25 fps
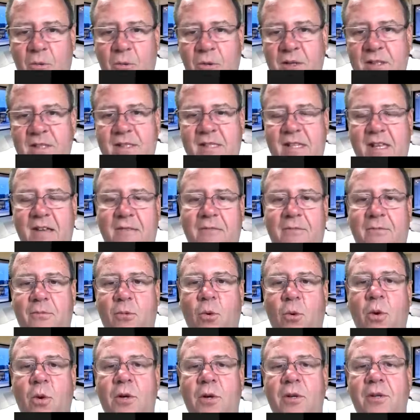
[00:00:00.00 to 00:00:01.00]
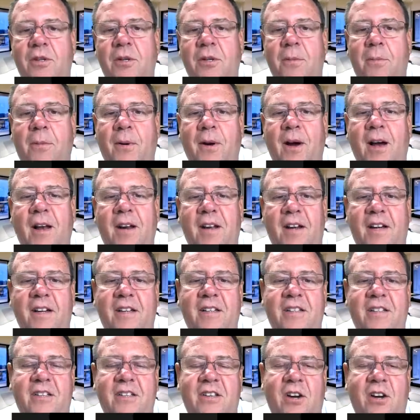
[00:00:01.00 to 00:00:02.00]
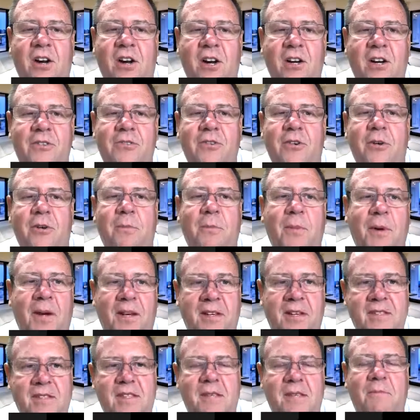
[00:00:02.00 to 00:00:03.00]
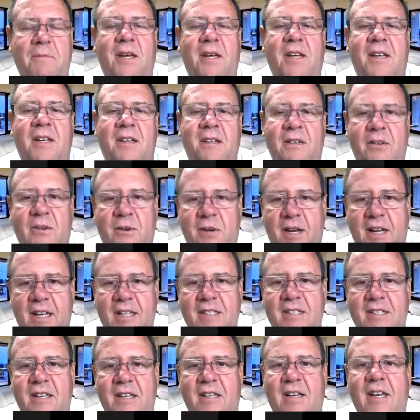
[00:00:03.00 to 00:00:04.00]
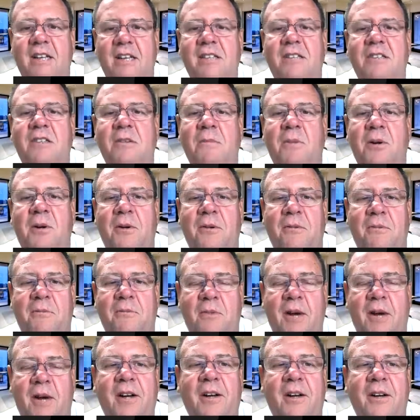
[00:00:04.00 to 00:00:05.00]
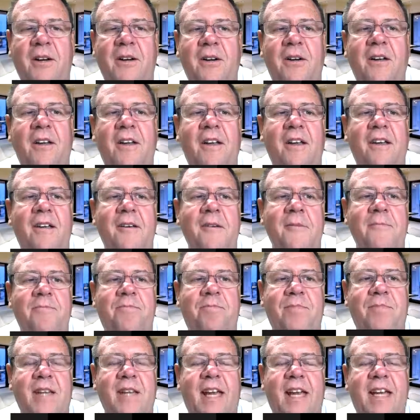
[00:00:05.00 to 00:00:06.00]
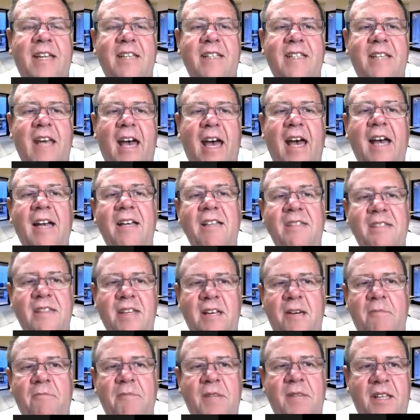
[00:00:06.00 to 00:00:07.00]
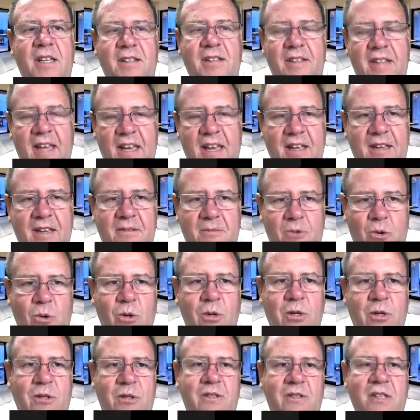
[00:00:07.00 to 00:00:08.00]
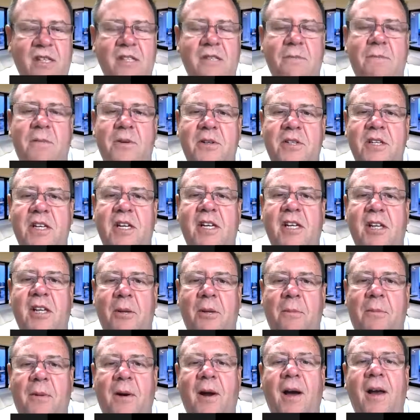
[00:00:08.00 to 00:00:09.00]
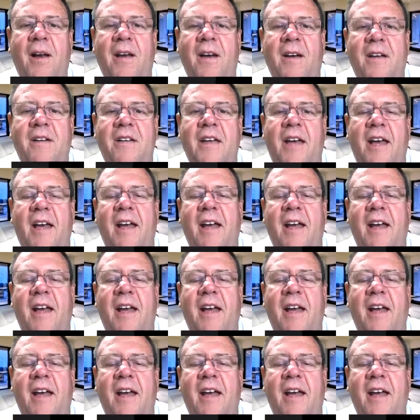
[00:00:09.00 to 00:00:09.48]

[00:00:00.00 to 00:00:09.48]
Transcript: once they've ordered the product, Kartra brings them in, creates a customer record, and tags them that they ordered this particular product.